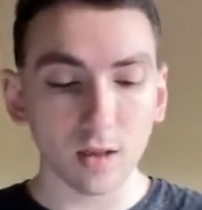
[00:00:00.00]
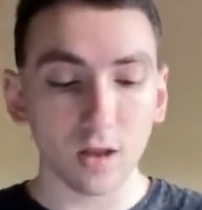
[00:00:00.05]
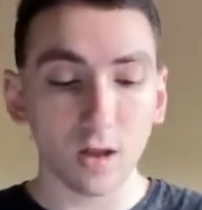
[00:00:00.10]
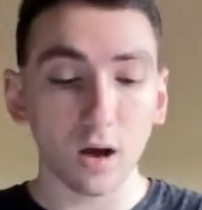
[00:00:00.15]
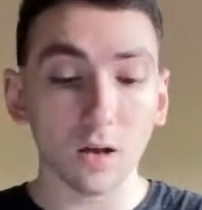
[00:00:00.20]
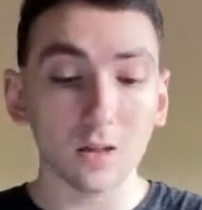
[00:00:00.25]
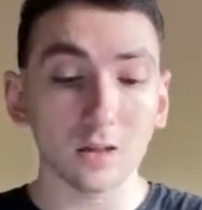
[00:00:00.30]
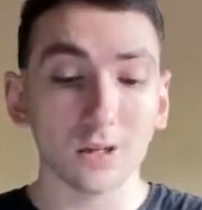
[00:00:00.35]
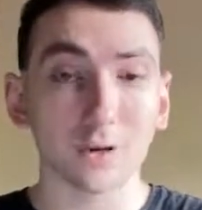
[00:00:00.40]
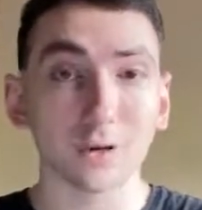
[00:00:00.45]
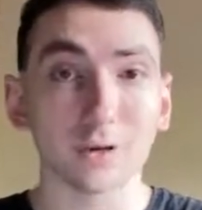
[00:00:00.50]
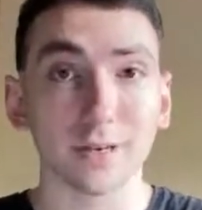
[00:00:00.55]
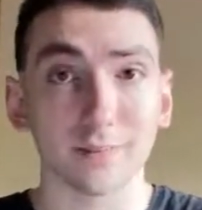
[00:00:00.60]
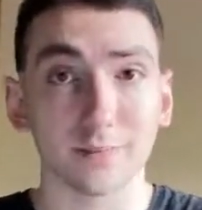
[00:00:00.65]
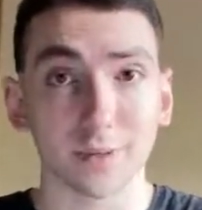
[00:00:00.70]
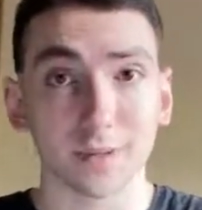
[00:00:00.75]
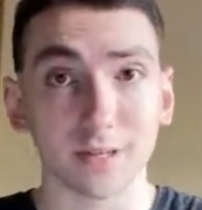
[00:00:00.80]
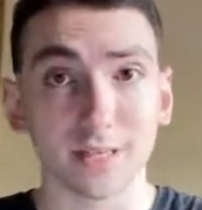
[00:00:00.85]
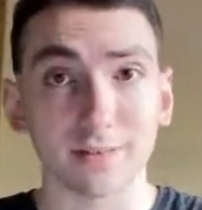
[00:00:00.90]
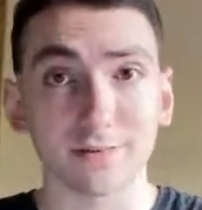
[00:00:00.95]

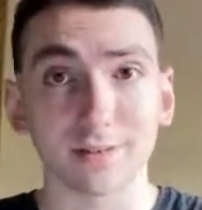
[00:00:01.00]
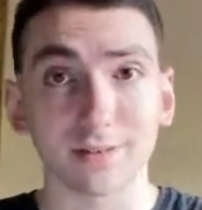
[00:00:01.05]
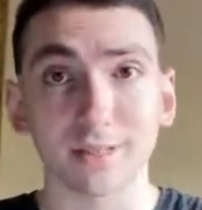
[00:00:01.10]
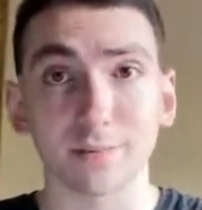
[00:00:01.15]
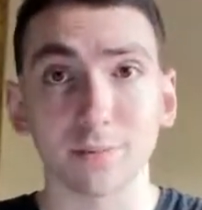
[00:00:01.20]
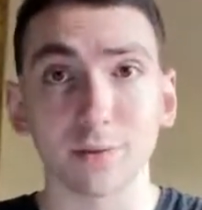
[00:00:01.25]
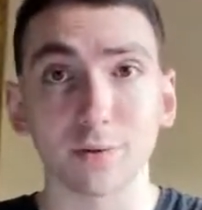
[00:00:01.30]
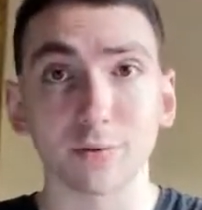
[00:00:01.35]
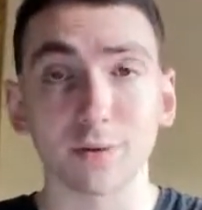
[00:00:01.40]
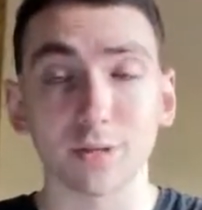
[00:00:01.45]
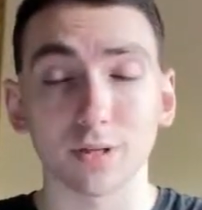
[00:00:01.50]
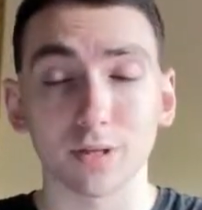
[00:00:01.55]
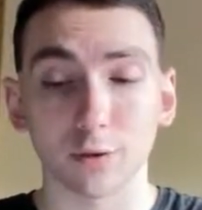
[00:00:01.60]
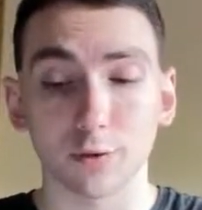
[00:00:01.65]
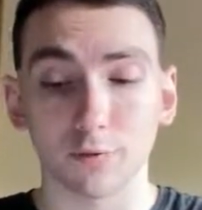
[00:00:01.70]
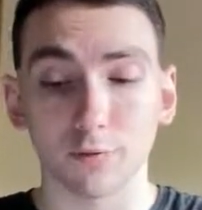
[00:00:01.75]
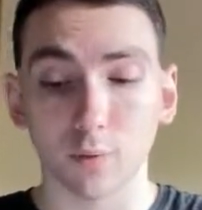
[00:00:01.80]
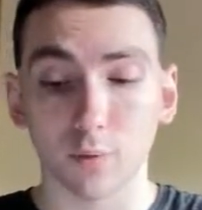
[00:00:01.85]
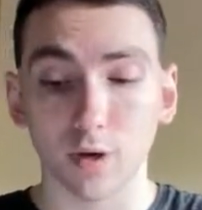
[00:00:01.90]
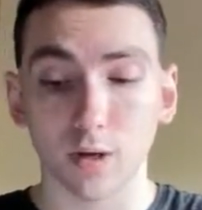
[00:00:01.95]
unlearning beliefs can be really
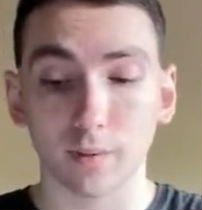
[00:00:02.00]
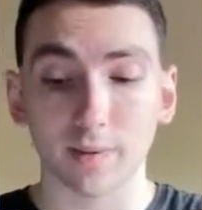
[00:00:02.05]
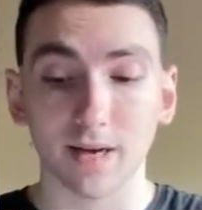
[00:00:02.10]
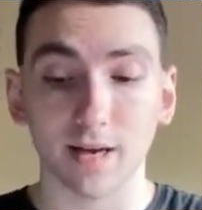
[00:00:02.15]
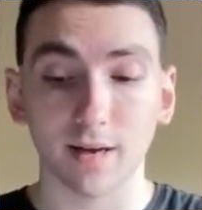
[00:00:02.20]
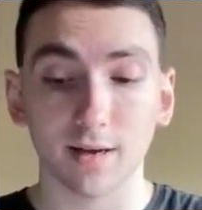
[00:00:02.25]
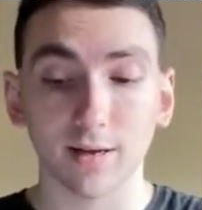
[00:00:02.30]
overwhelming.